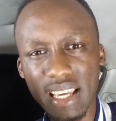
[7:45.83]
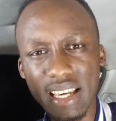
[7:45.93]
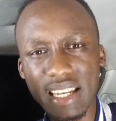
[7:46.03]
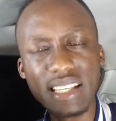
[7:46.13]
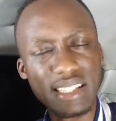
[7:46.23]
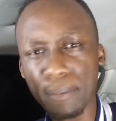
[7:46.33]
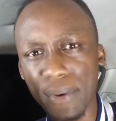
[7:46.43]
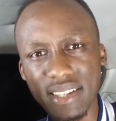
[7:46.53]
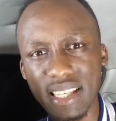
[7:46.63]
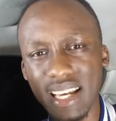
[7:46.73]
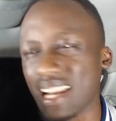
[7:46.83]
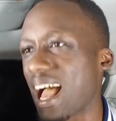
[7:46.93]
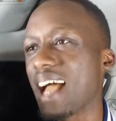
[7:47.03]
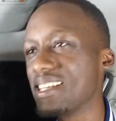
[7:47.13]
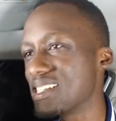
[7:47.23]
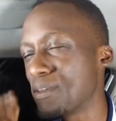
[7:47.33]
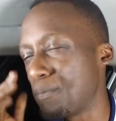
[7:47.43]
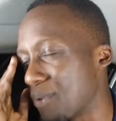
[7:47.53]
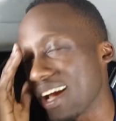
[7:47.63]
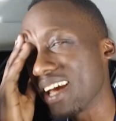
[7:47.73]
It is depressing, and I, I just
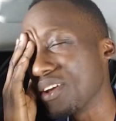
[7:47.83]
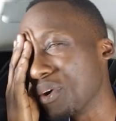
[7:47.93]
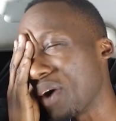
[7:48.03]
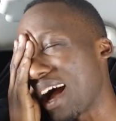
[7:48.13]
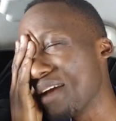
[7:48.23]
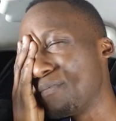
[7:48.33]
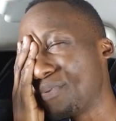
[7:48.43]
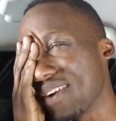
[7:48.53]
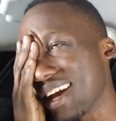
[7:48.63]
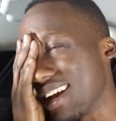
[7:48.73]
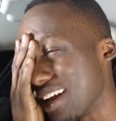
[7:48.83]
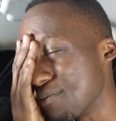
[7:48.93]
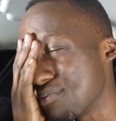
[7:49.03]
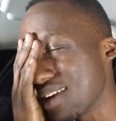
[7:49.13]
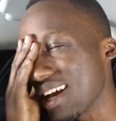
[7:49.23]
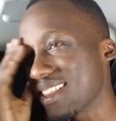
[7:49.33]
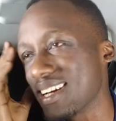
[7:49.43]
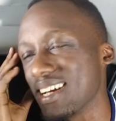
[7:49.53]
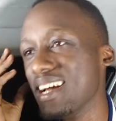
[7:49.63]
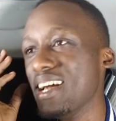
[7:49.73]
pray. You know, I pray, I pray
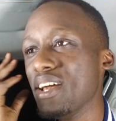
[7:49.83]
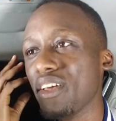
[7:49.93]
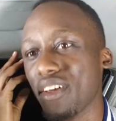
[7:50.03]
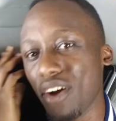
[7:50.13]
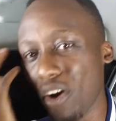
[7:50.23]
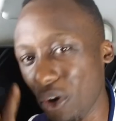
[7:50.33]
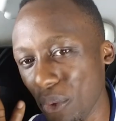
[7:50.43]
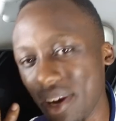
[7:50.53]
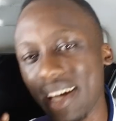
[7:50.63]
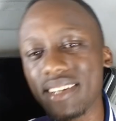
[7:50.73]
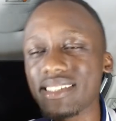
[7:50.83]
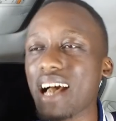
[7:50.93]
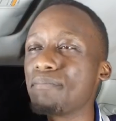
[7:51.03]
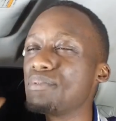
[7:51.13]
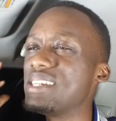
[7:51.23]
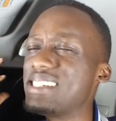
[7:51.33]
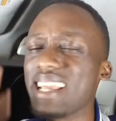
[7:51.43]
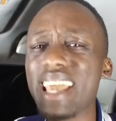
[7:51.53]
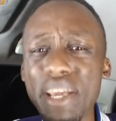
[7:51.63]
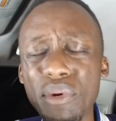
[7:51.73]
that yo, let us
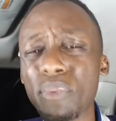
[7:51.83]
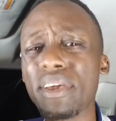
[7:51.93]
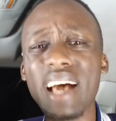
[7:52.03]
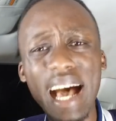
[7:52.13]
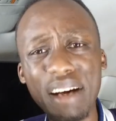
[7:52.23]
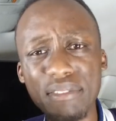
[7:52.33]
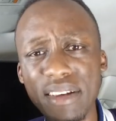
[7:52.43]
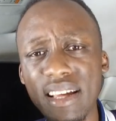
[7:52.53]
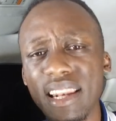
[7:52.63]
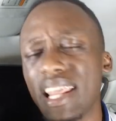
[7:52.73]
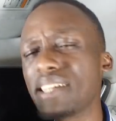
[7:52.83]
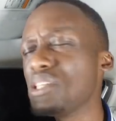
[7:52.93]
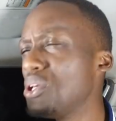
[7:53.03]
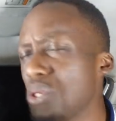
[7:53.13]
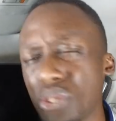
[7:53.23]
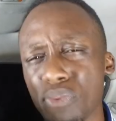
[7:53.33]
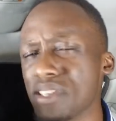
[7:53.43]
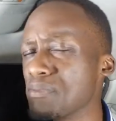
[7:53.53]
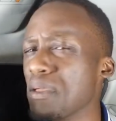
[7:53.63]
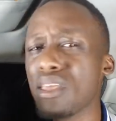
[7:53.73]
appreciate what we have let
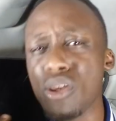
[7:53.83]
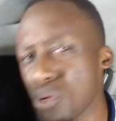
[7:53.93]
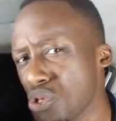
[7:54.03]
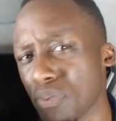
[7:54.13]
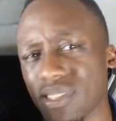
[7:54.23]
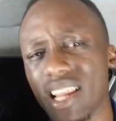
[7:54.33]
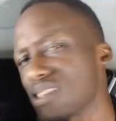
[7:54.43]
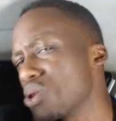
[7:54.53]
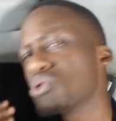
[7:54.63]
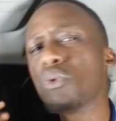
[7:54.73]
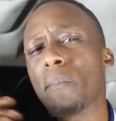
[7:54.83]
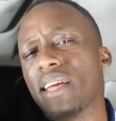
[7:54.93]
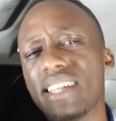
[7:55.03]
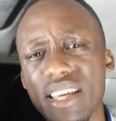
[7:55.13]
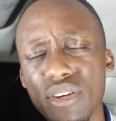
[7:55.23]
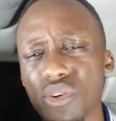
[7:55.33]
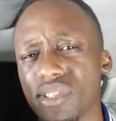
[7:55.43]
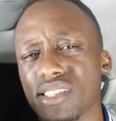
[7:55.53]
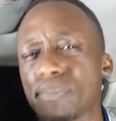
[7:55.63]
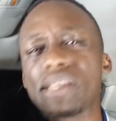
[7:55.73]
YouTubers be YouTubers. Let social media
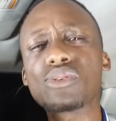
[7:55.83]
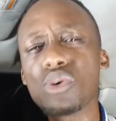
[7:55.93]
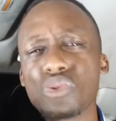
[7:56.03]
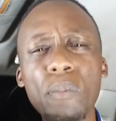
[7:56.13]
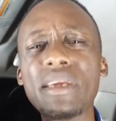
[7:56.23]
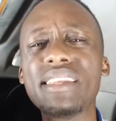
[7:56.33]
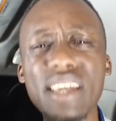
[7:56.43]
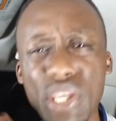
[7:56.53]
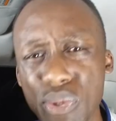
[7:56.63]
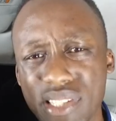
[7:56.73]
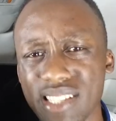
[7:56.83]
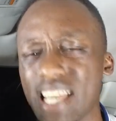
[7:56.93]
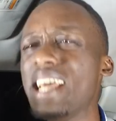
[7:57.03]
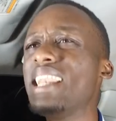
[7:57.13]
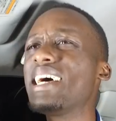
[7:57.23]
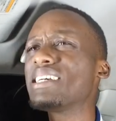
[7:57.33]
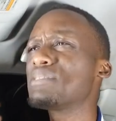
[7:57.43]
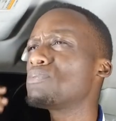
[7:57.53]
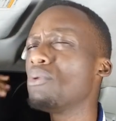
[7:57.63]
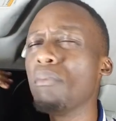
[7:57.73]
users be social media users. Let us
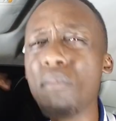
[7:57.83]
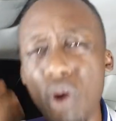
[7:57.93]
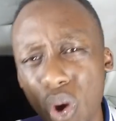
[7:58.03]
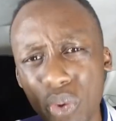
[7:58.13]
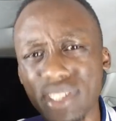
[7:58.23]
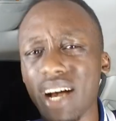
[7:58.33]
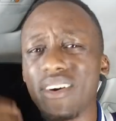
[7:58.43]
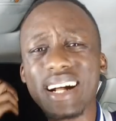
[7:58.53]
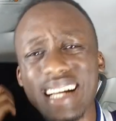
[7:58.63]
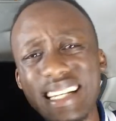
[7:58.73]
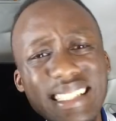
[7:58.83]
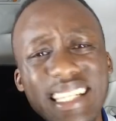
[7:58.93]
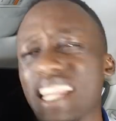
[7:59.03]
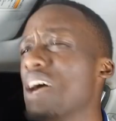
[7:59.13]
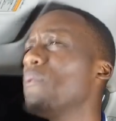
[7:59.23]
promote our country.